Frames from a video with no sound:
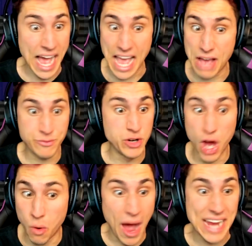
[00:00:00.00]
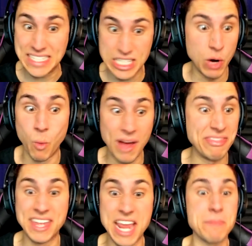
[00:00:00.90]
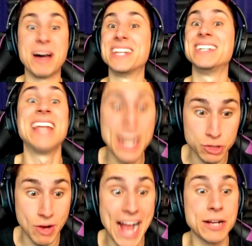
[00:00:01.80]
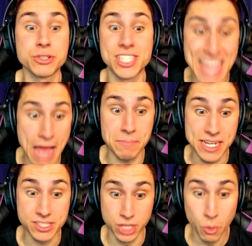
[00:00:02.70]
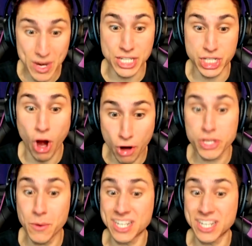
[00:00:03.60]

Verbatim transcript: I have no idea what in the name of nutcrackers that means. Luigi, are you